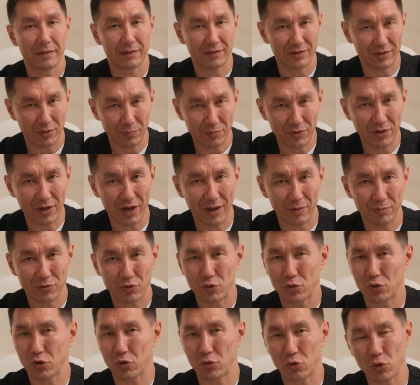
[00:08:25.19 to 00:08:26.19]
Subscribe
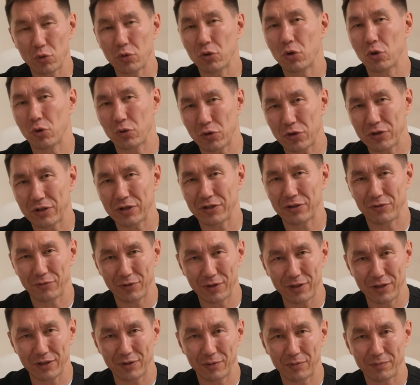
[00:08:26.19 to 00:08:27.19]
so you don't lose this
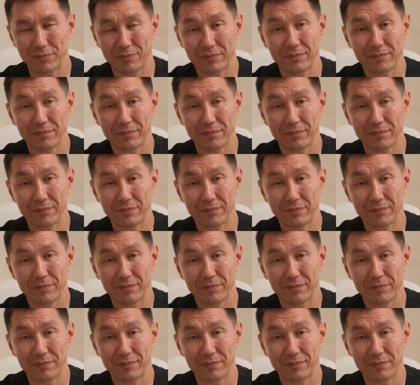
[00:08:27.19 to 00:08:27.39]
video.